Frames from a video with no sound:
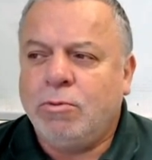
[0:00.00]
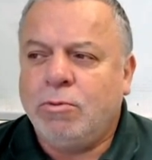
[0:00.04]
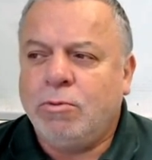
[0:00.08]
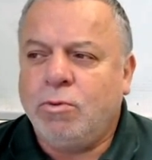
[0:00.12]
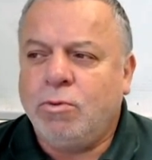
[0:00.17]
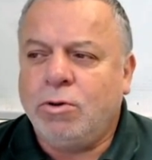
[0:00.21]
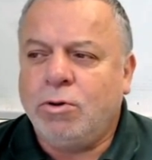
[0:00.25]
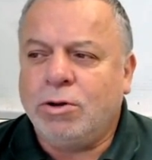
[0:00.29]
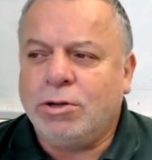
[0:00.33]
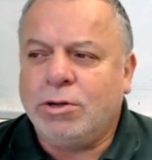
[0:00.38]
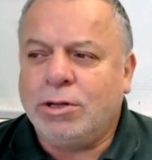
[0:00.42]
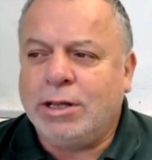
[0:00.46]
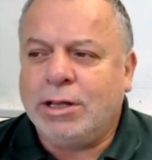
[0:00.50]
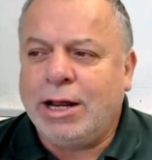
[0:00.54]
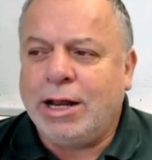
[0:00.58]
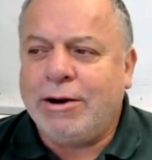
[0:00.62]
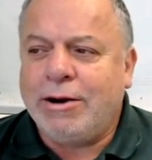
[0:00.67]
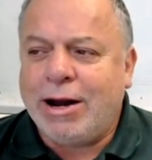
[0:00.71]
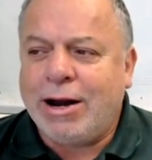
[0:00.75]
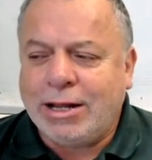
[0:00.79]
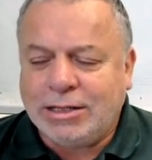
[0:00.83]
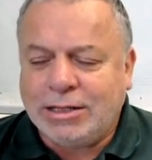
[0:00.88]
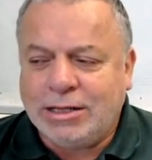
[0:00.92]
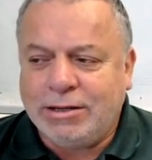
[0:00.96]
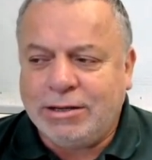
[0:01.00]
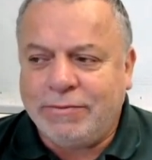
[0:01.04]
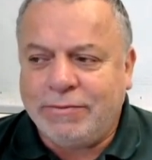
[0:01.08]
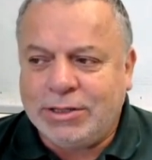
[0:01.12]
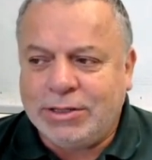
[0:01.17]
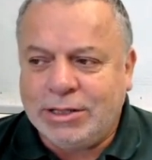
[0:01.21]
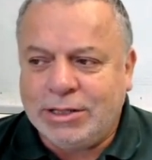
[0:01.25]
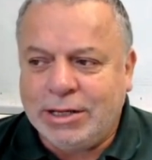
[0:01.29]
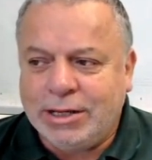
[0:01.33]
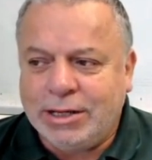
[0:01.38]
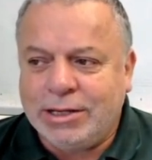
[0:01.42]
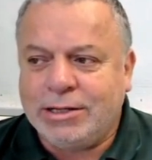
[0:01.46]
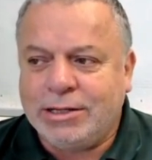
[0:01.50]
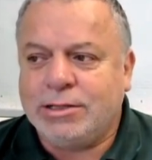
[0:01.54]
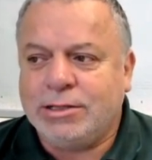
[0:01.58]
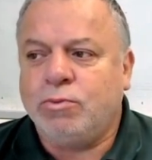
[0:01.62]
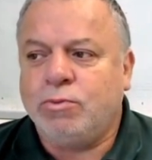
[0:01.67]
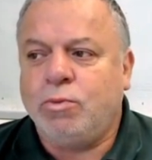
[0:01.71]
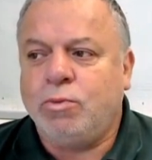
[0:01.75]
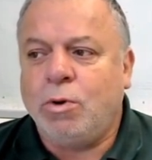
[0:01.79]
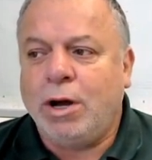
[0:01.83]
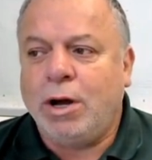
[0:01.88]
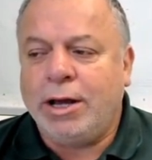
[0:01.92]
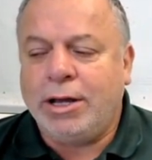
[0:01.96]
what their activity
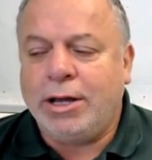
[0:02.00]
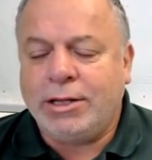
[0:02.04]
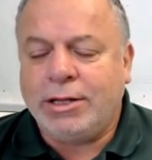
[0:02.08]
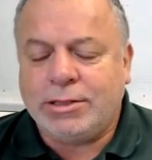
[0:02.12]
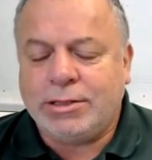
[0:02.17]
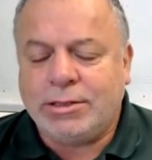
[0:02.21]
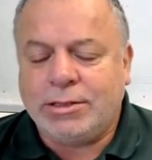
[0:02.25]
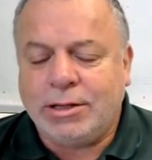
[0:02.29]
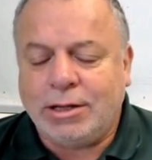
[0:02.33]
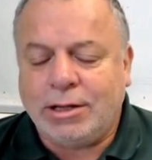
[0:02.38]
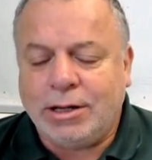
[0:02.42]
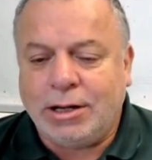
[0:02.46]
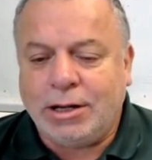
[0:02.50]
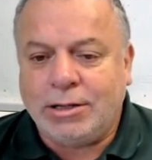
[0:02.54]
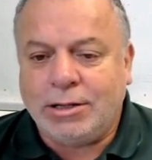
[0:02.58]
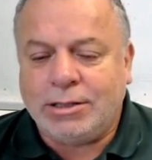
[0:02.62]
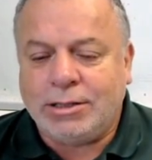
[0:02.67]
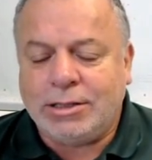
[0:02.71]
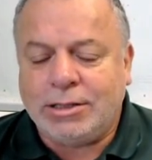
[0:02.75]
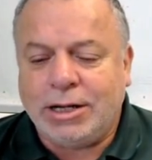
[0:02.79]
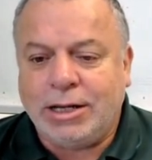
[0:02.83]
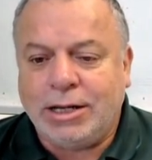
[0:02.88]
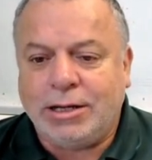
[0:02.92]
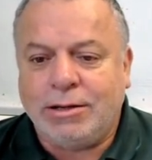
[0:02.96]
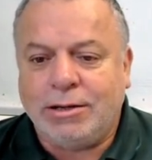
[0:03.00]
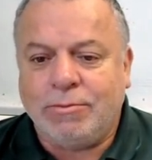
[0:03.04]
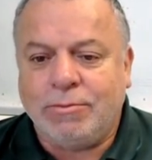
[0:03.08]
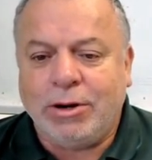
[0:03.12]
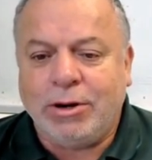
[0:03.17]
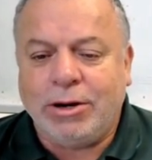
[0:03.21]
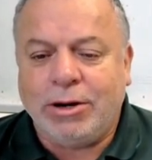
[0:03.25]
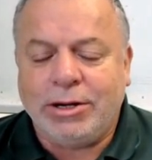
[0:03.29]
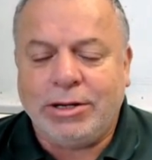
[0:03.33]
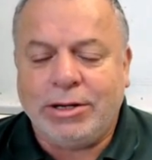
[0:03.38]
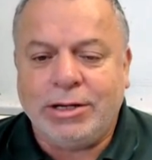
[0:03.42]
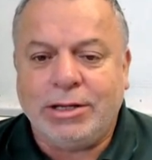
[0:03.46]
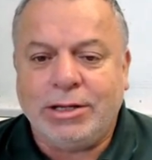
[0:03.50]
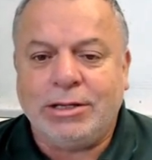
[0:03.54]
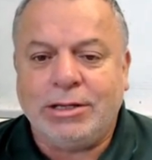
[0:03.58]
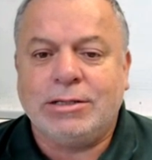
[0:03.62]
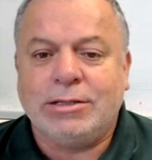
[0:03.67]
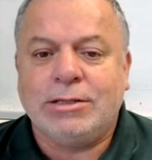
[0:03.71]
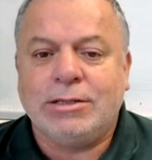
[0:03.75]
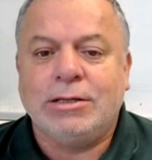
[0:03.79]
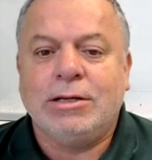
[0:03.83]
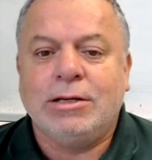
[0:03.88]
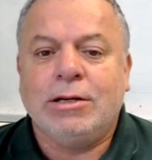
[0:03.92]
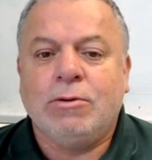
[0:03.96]
is, why it's undertaken, where it
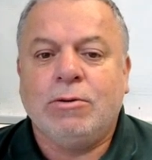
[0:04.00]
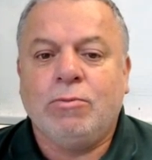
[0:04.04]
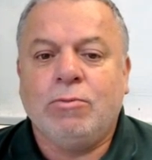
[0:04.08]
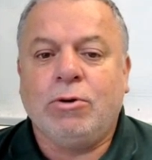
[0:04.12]
is,